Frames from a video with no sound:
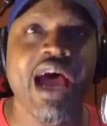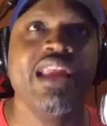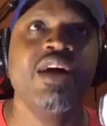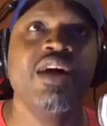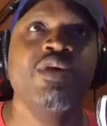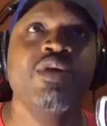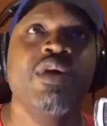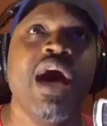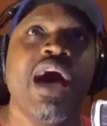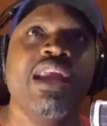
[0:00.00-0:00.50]

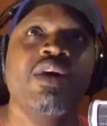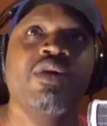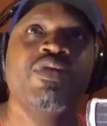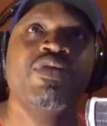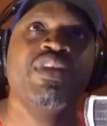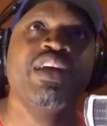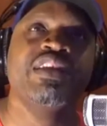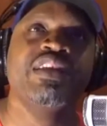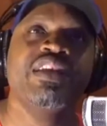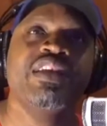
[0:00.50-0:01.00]
don't
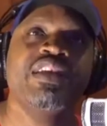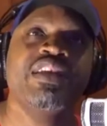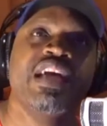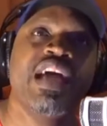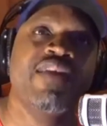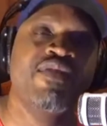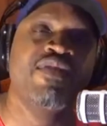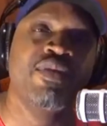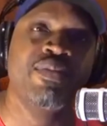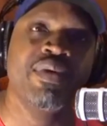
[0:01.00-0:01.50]
think there's
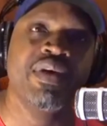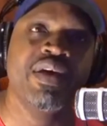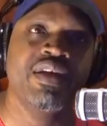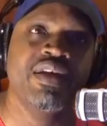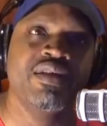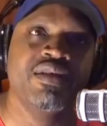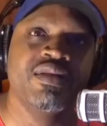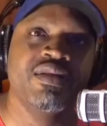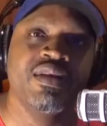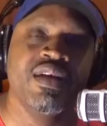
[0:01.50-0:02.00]
ever
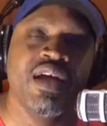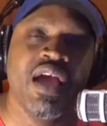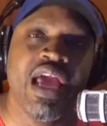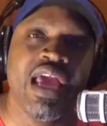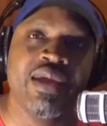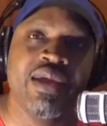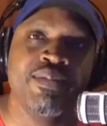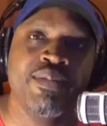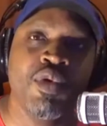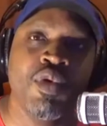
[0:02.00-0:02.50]
been
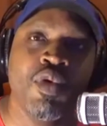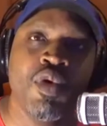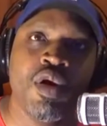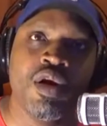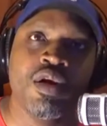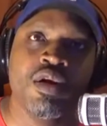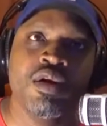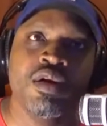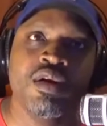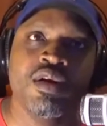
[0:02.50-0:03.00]
a
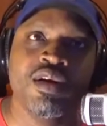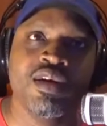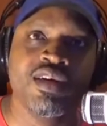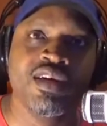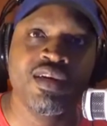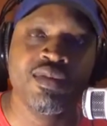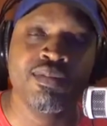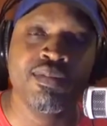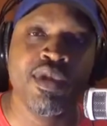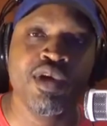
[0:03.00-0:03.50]
more
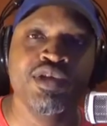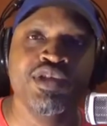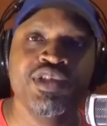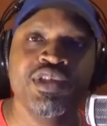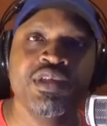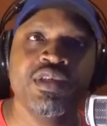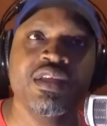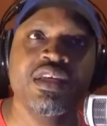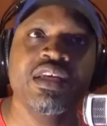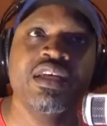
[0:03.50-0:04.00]

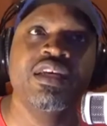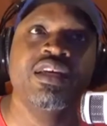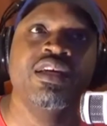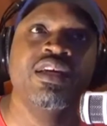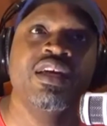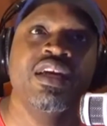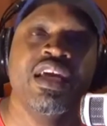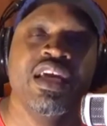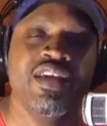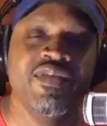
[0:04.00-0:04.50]
commercially
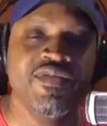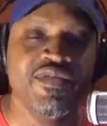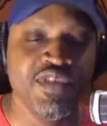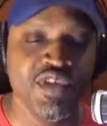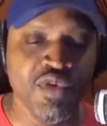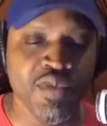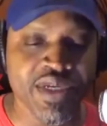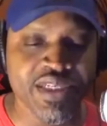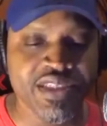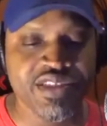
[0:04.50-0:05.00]

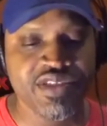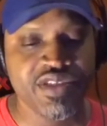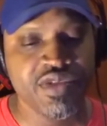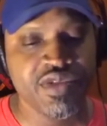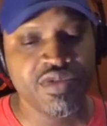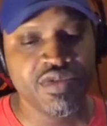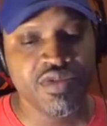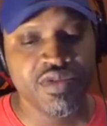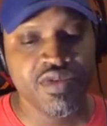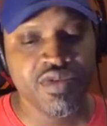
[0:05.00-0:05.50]

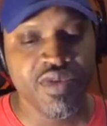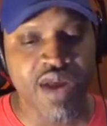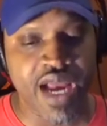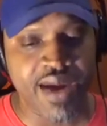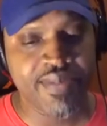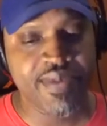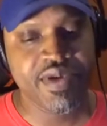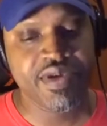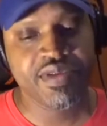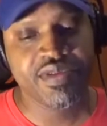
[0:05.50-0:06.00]
influential
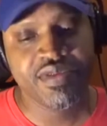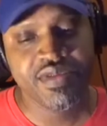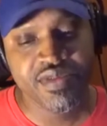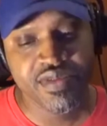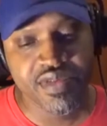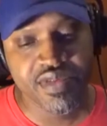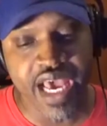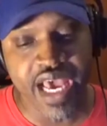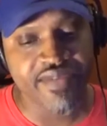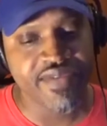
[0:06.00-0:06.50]
rapper
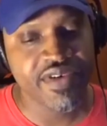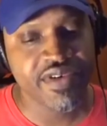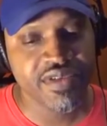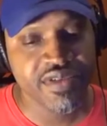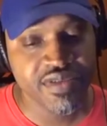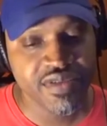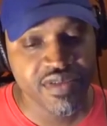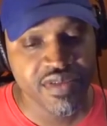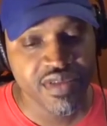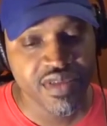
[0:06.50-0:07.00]
ever.
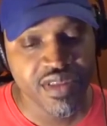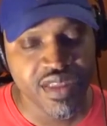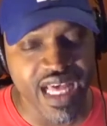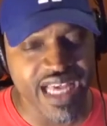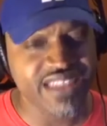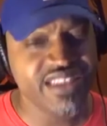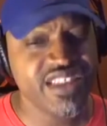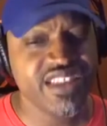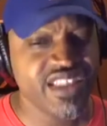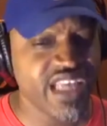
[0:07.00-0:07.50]

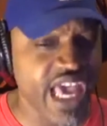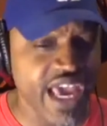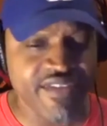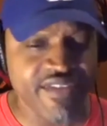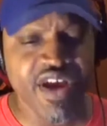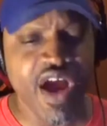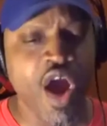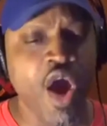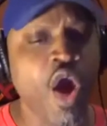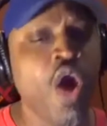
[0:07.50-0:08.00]
Like, just
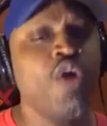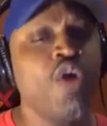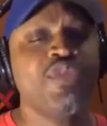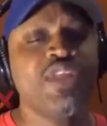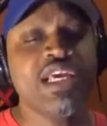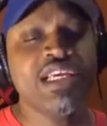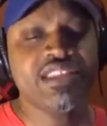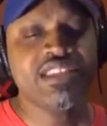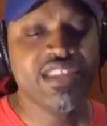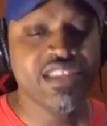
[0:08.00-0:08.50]
all
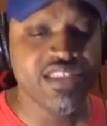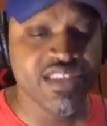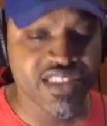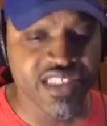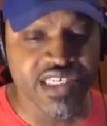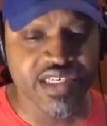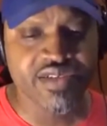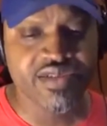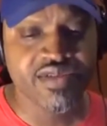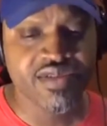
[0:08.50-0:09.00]
things
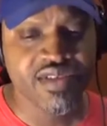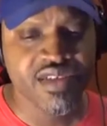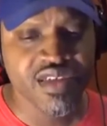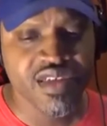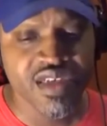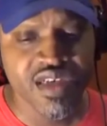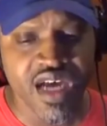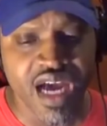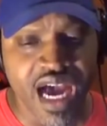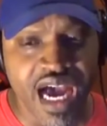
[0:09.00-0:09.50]
considered,
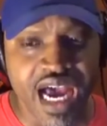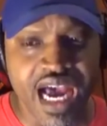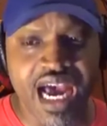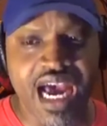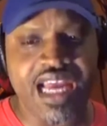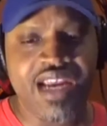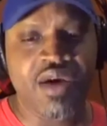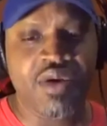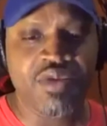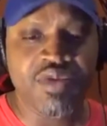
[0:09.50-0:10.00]

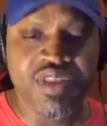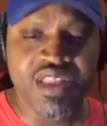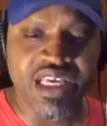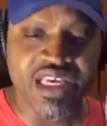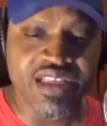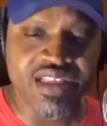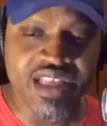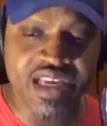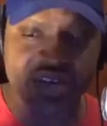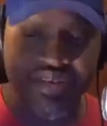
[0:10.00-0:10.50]
I don't
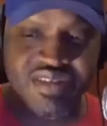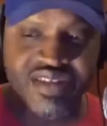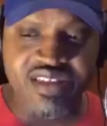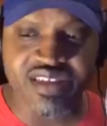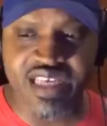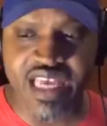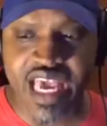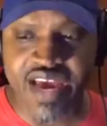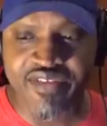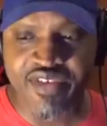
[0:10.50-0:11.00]
think there's
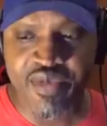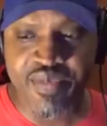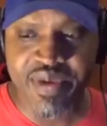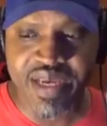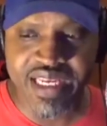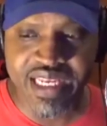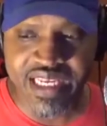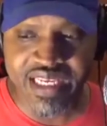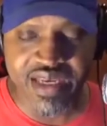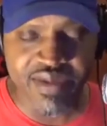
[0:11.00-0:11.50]
ever
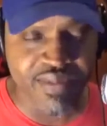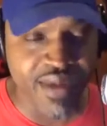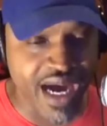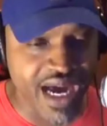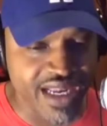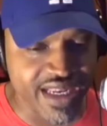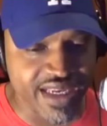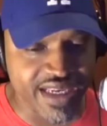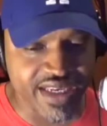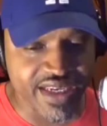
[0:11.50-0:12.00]
been
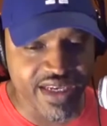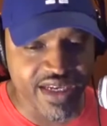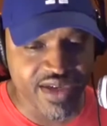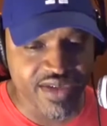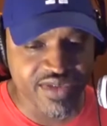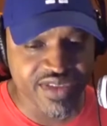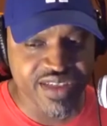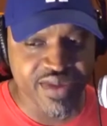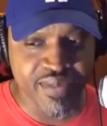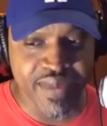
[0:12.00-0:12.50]
anybody
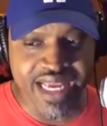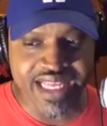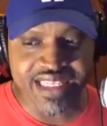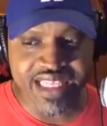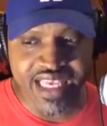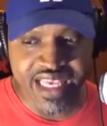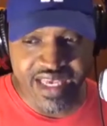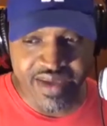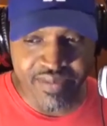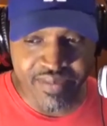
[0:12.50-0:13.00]
to make
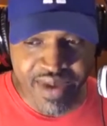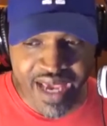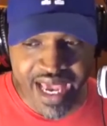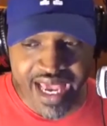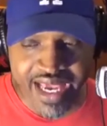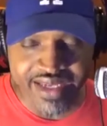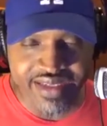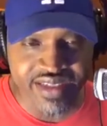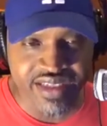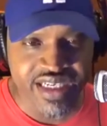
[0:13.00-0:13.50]
the
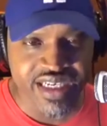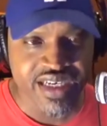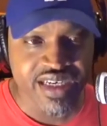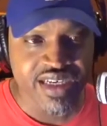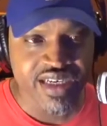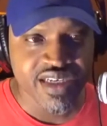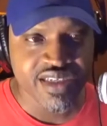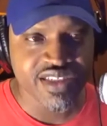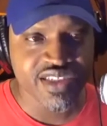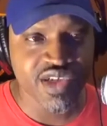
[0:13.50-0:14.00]
impact.
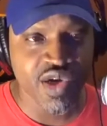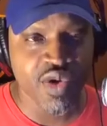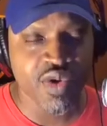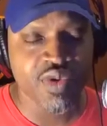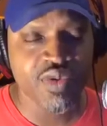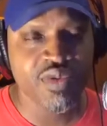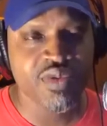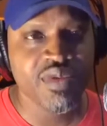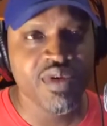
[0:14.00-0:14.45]
So